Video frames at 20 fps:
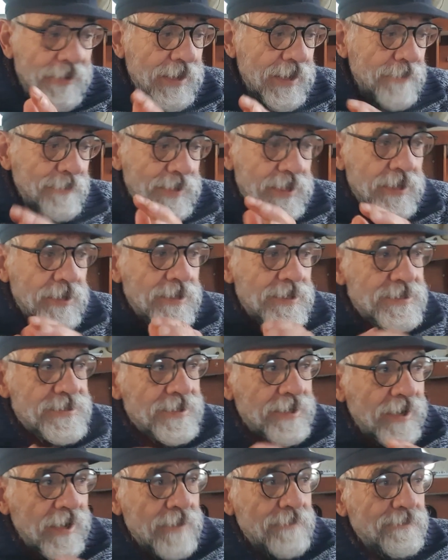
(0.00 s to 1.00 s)
here because
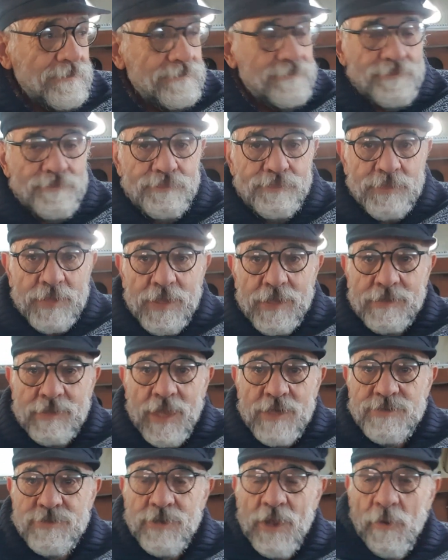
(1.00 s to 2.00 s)

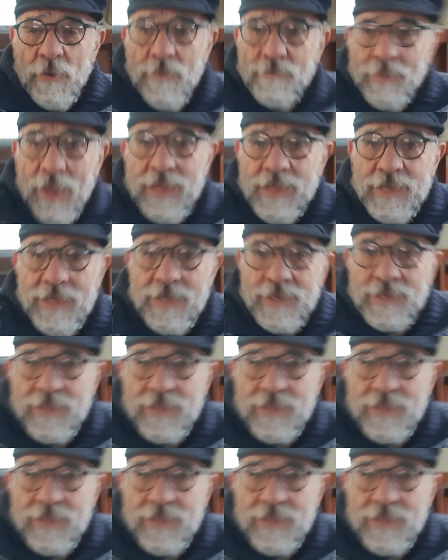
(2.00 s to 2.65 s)
as you know, I'm making